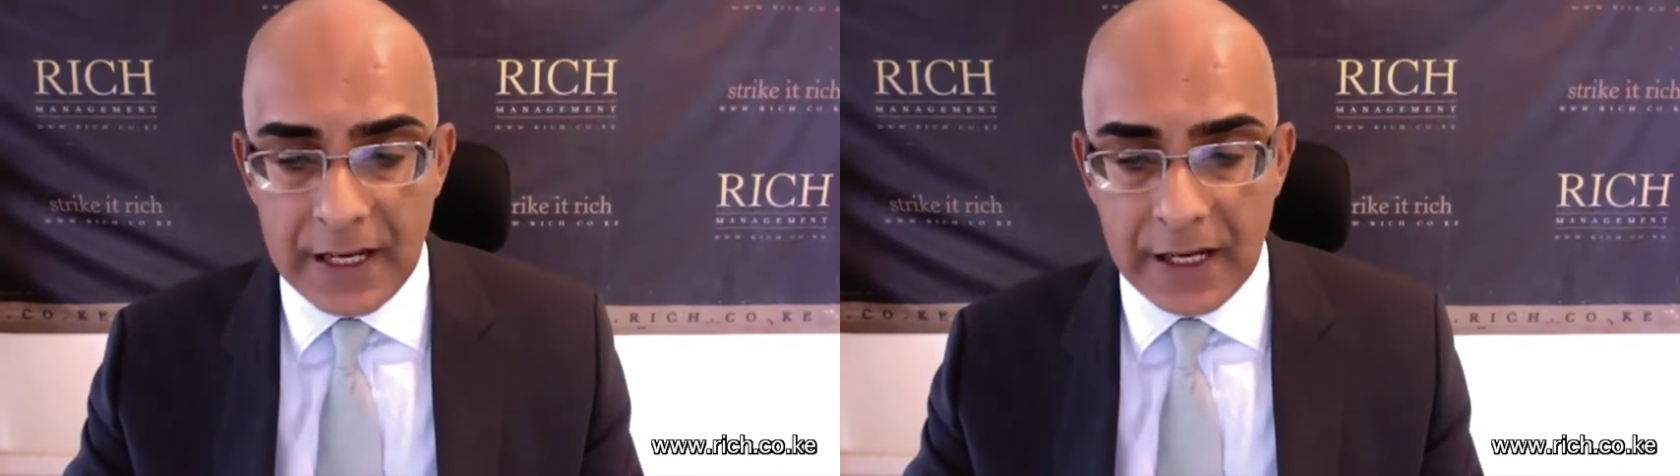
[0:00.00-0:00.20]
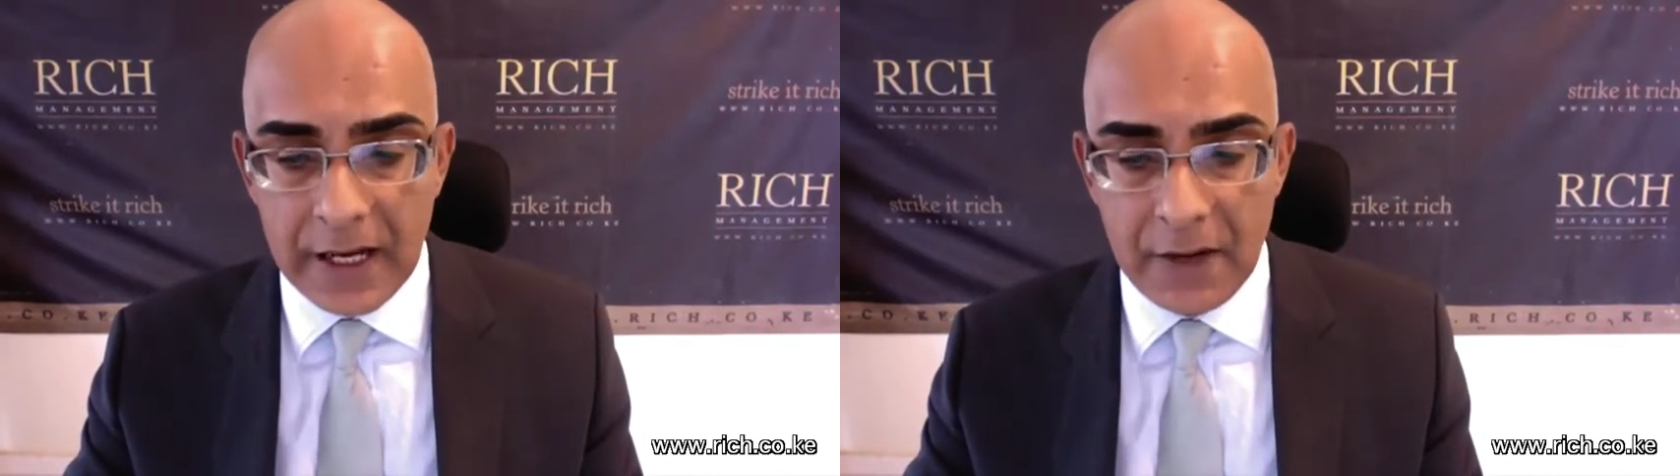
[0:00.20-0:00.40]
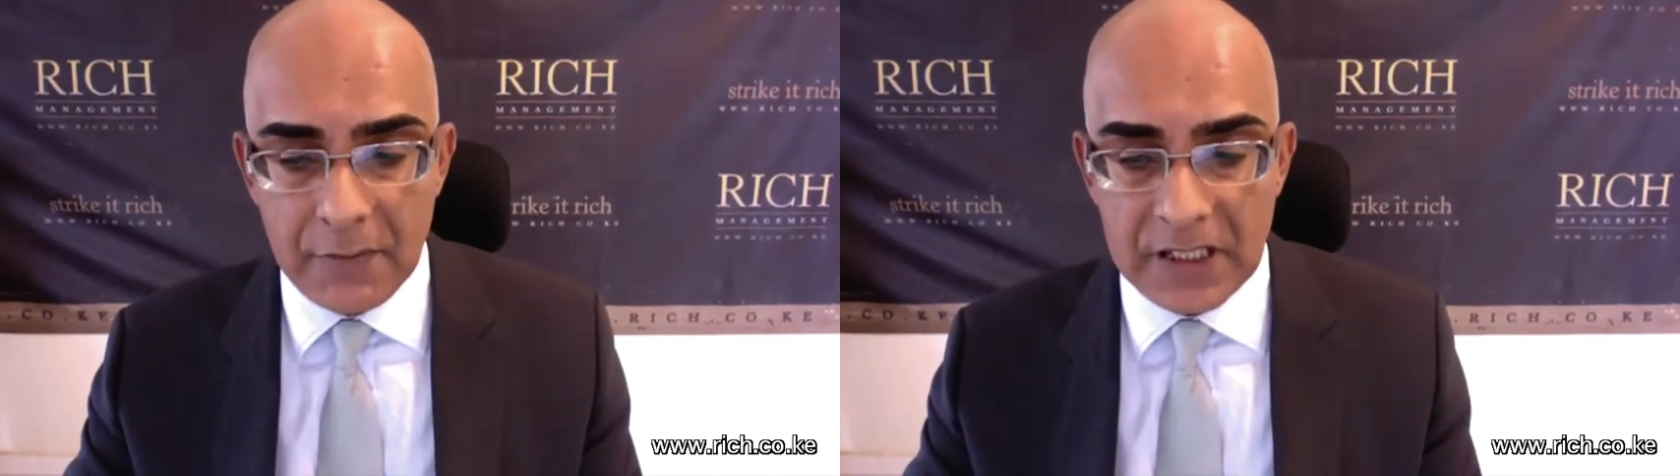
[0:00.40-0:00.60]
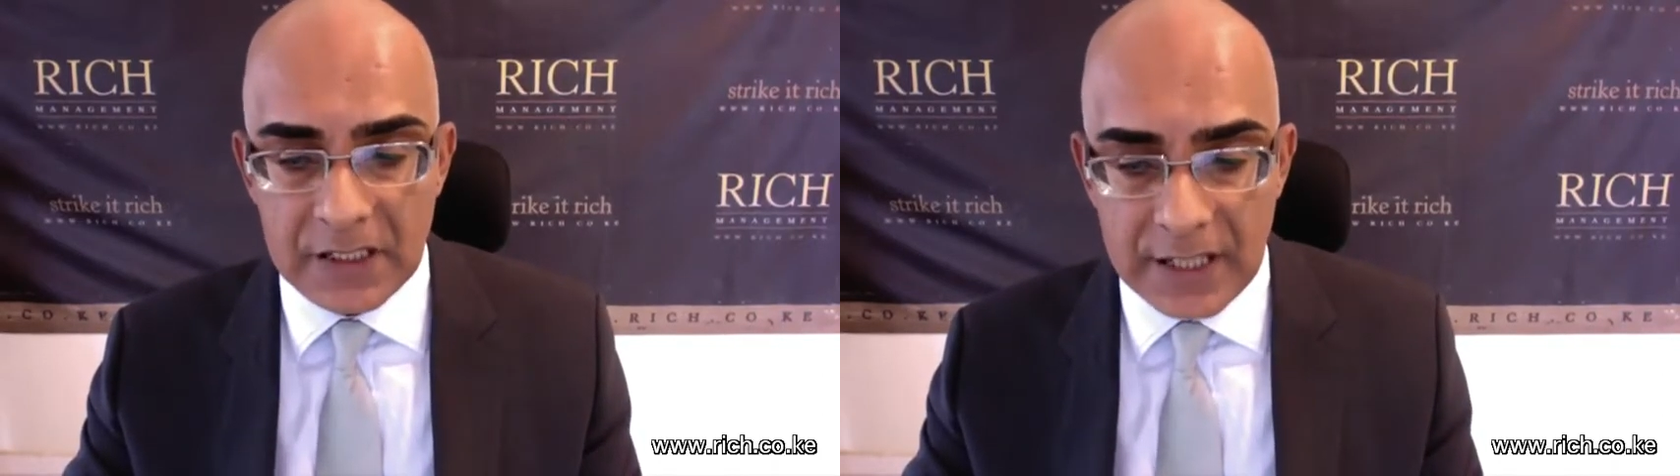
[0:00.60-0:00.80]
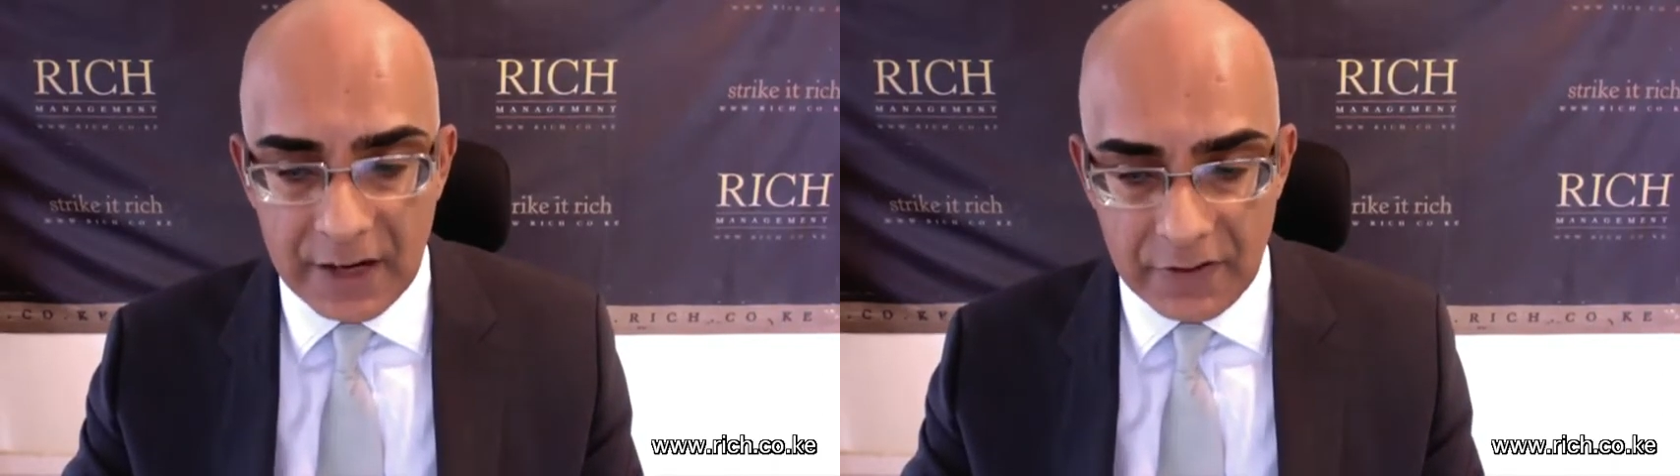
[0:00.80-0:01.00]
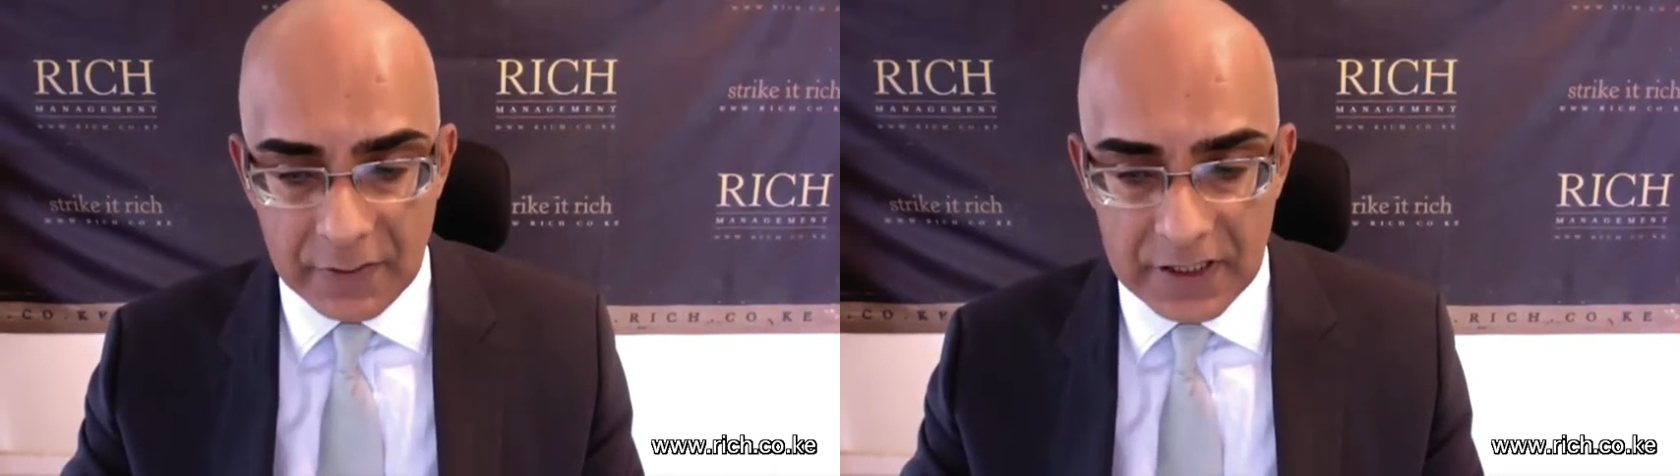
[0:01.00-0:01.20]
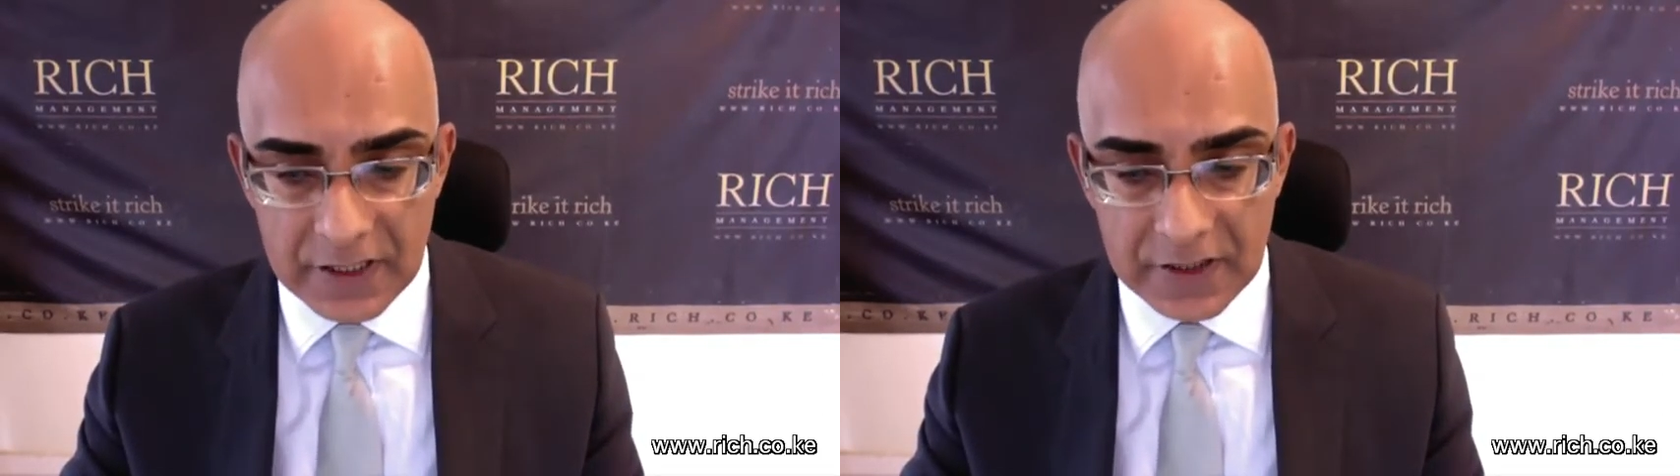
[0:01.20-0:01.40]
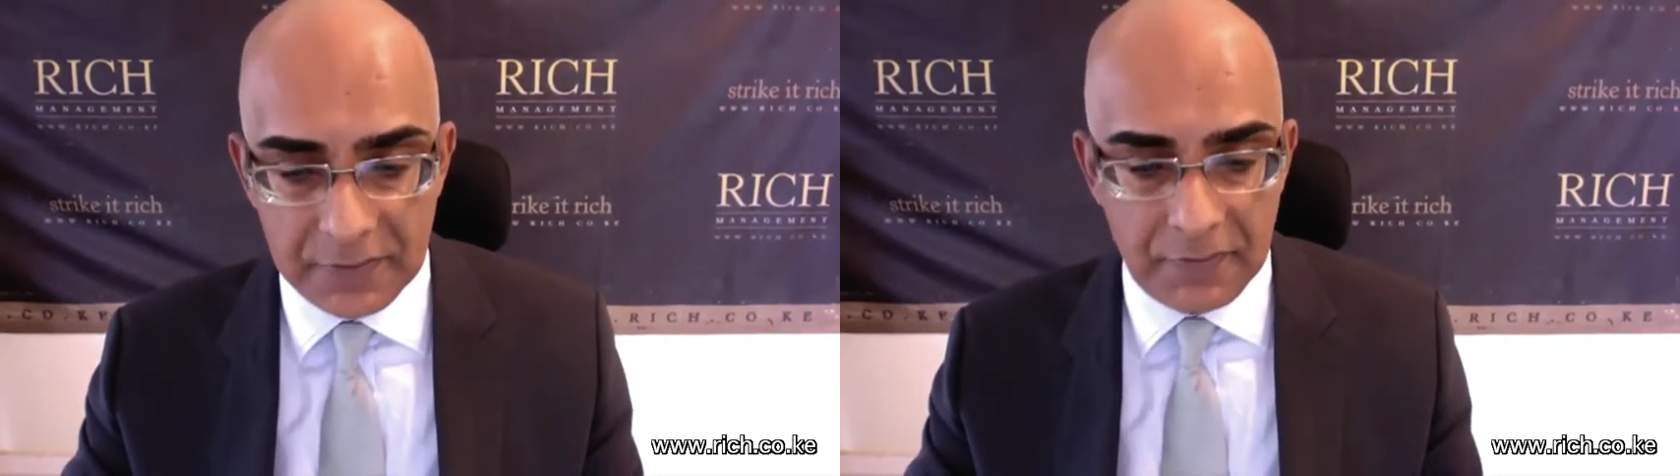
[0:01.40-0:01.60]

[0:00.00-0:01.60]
incumbent government.